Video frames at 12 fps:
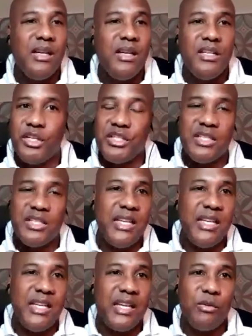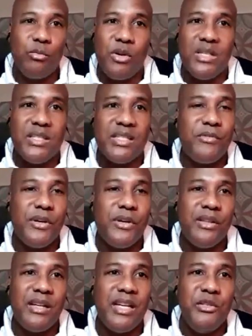You could just take it one step
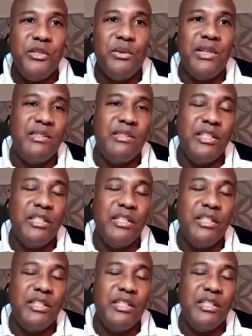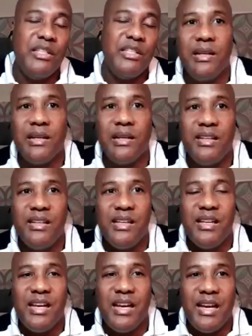further and you leave the US completely.
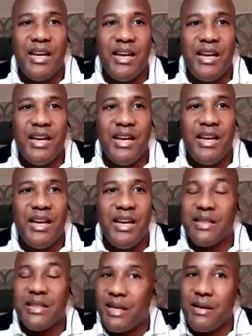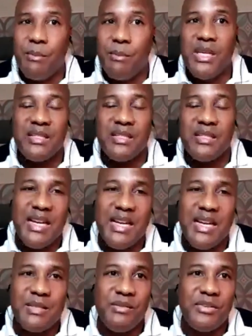And you get that amazing tax
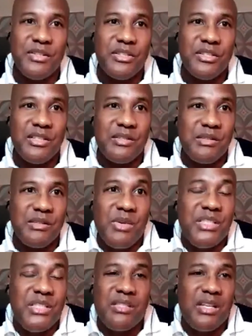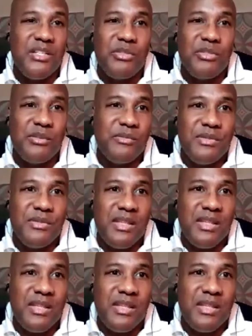benefit. So it's as much as
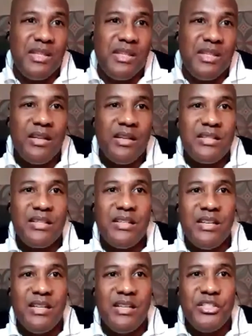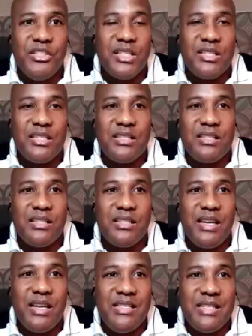$150,000 just
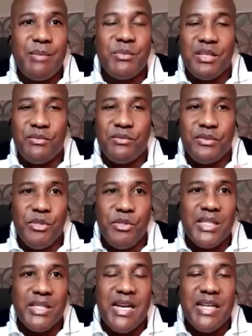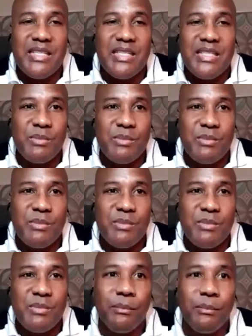exempted from US taxes by doing
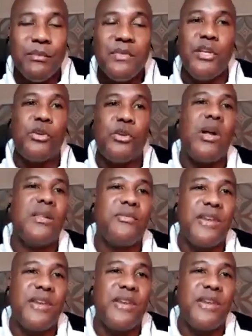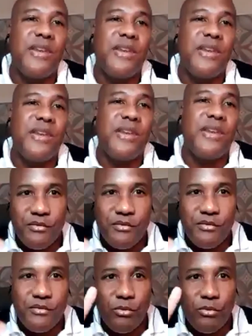that. Now you qualify for it in one of
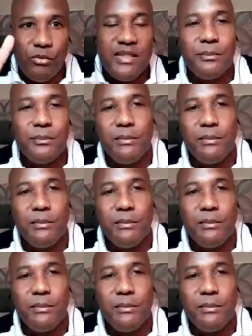two ways.